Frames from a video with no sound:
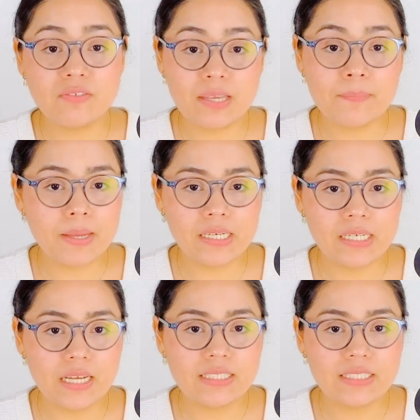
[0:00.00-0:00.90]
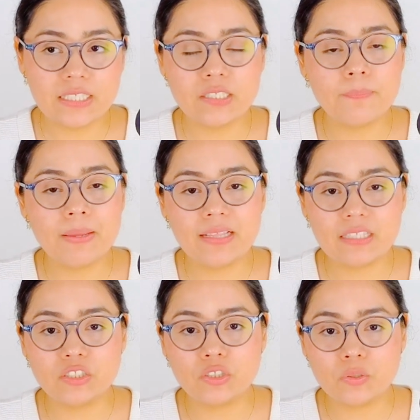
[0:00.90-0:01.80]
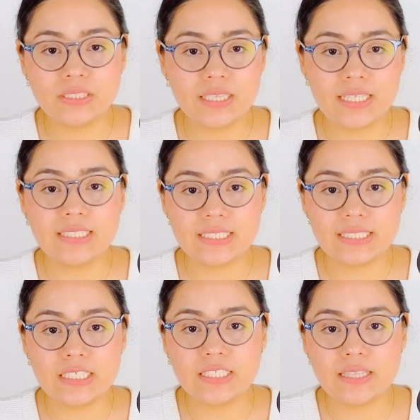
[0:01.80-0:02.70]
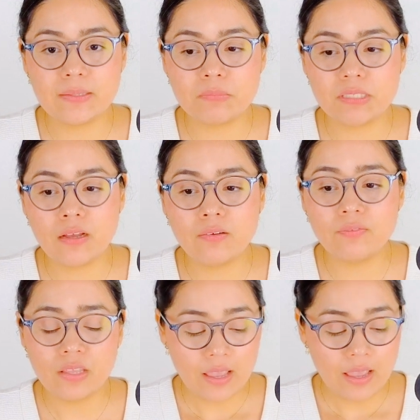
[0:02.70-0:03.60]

Somebody does, needs to make this choice, this decision themselves.